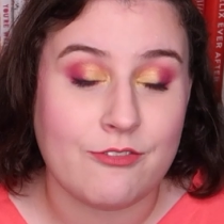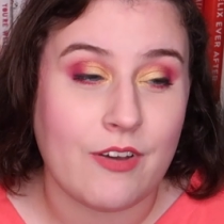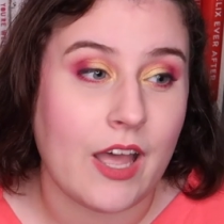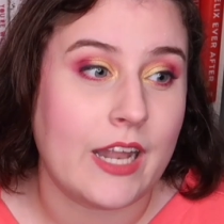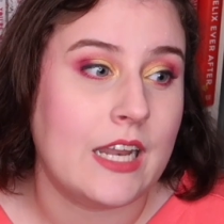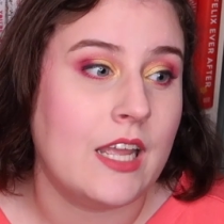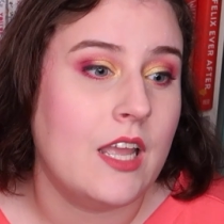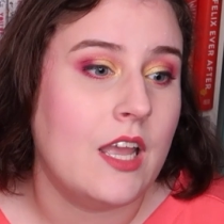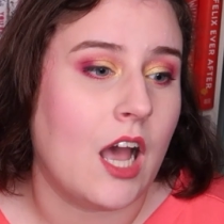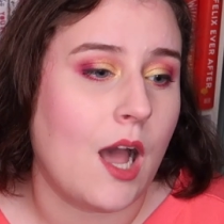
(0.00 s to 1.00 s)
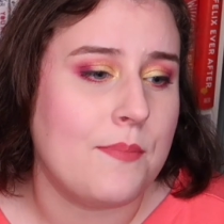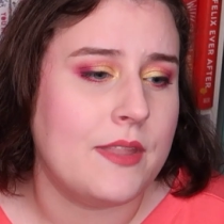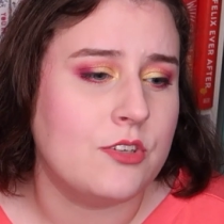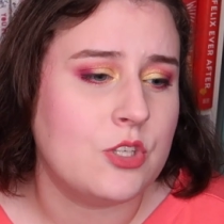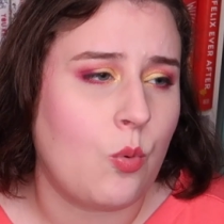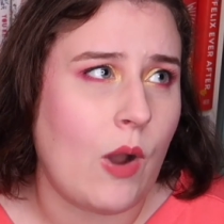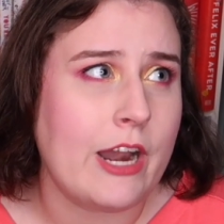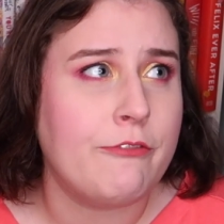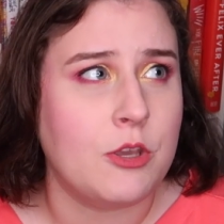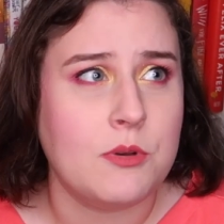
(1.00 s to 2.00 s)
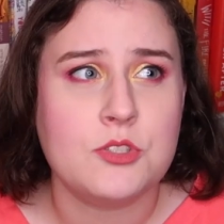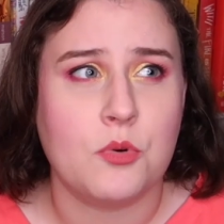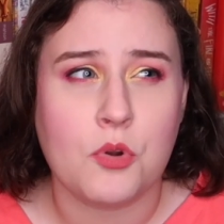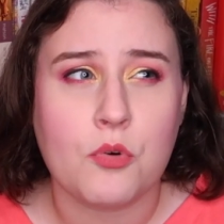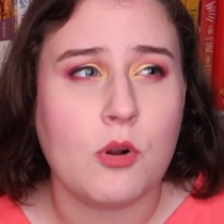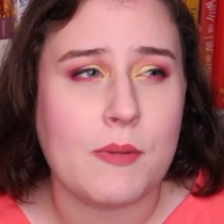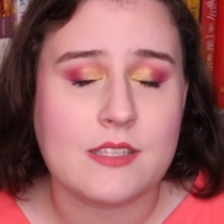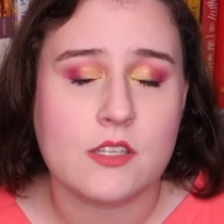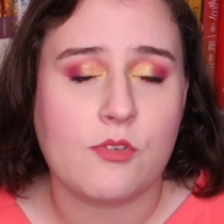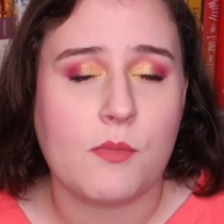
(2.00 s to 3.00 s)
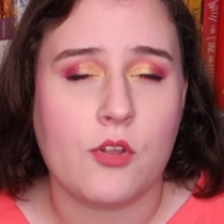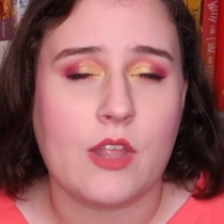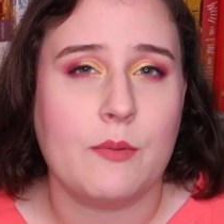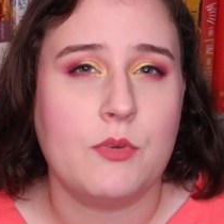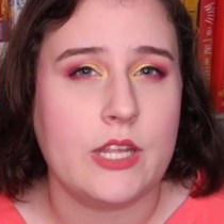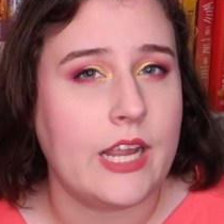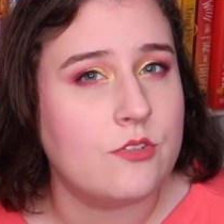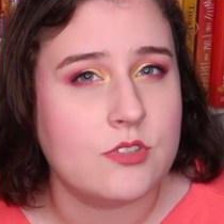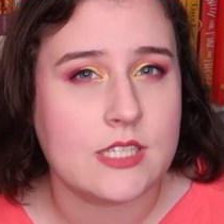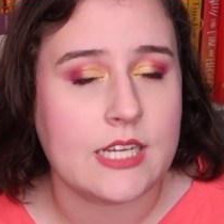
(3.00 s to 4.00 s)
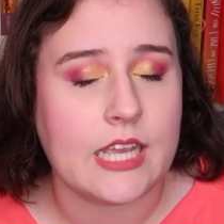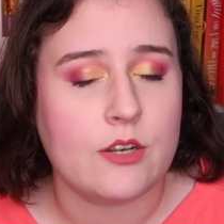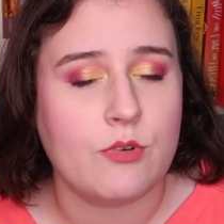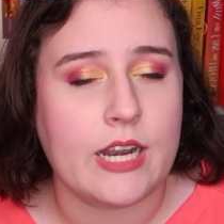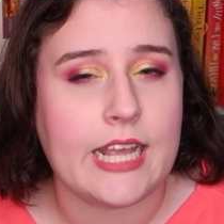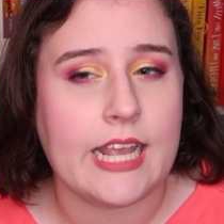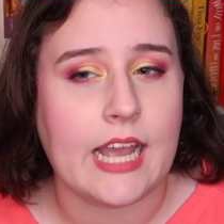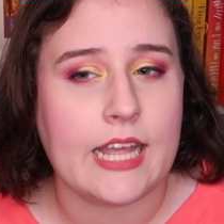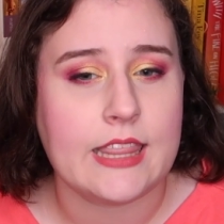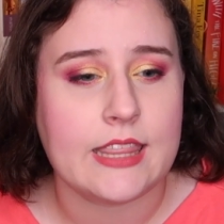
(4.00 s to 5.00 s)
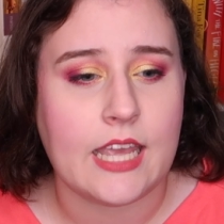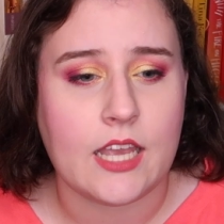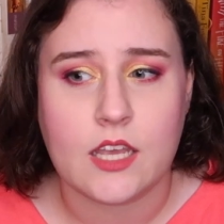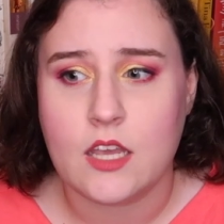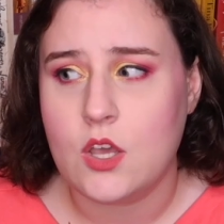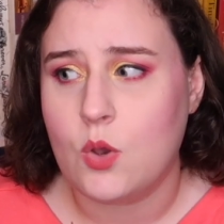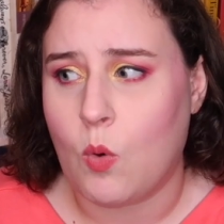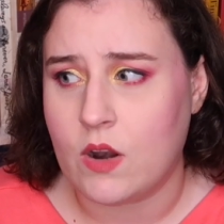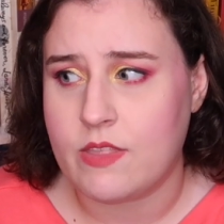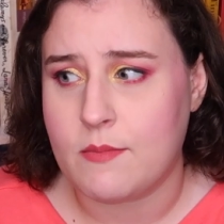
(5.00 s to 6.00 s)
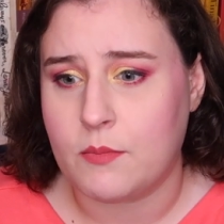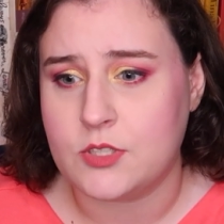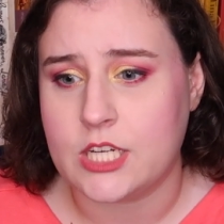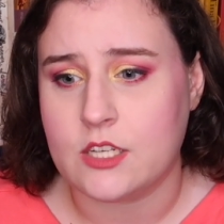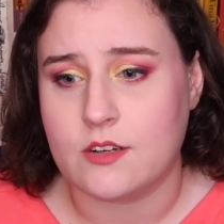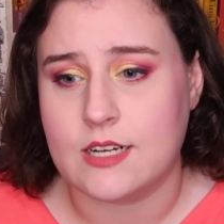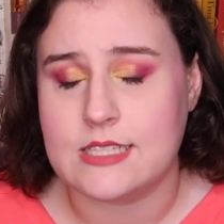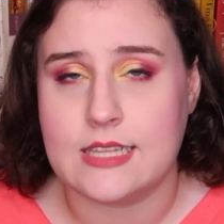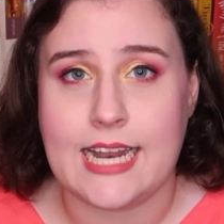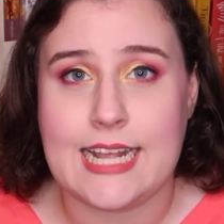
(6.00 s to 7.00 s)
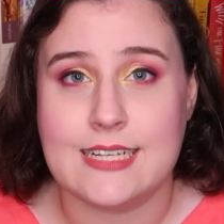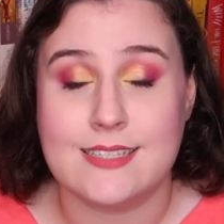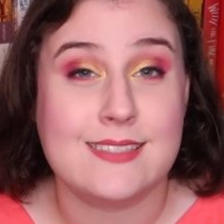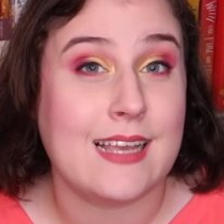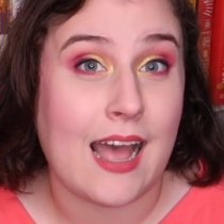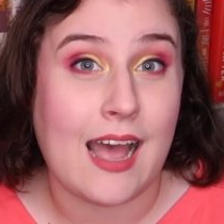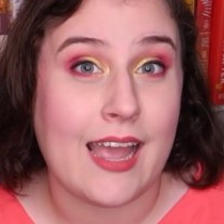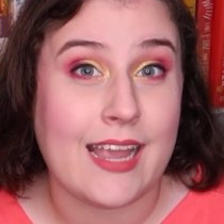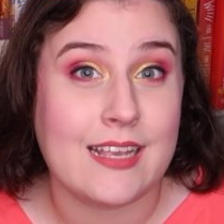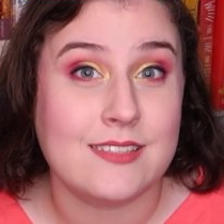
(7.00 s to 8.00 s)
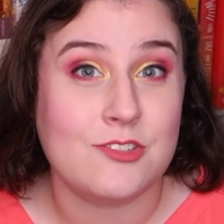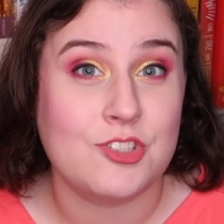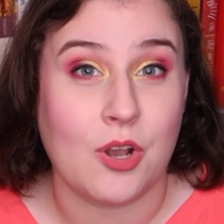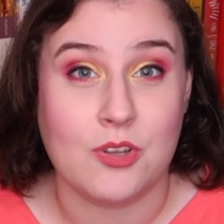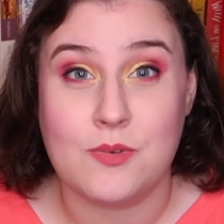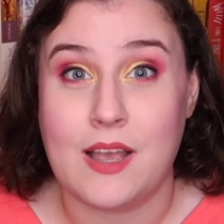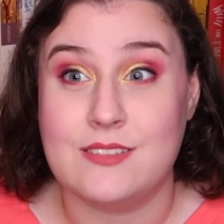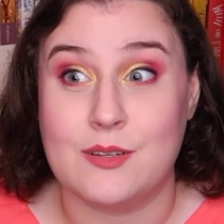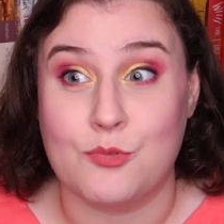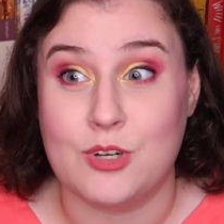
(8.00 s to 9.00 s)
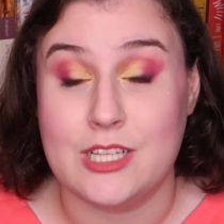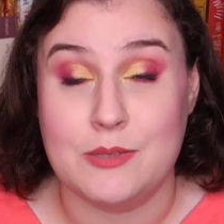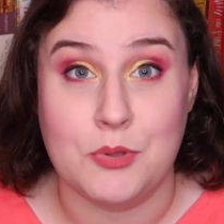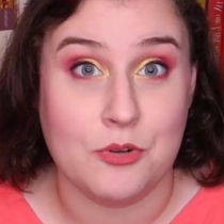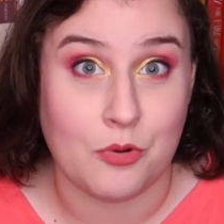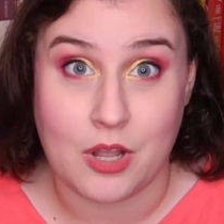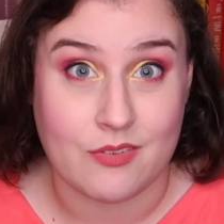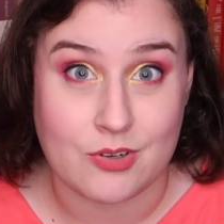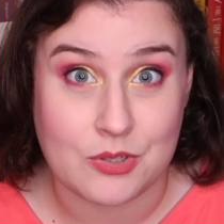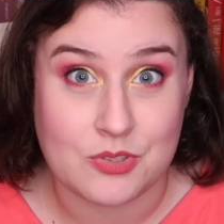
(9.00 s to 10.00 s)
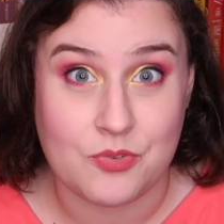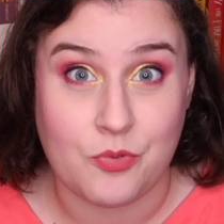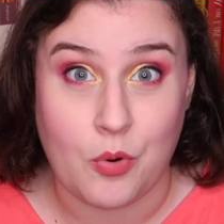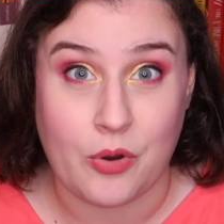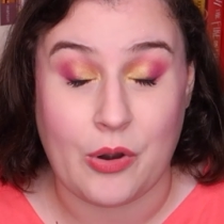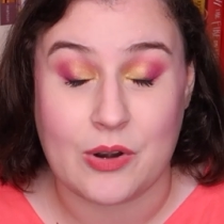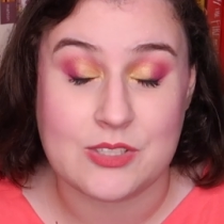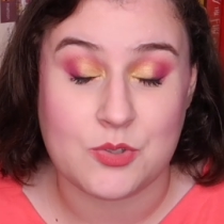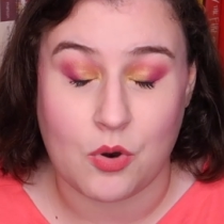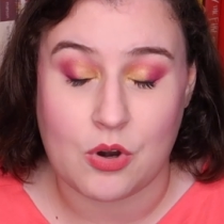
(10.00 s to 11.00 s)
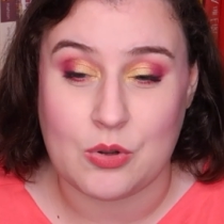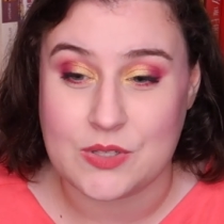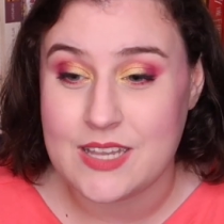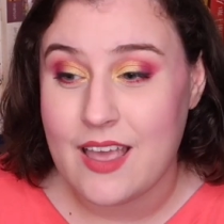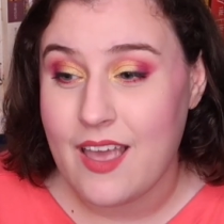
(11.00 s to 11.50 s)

fun. There's quite a few historical romances from her that I'm really interested in reading. I think one of them in particular is A Lady in Disguise. She also has some really beautiful covers for her historicals.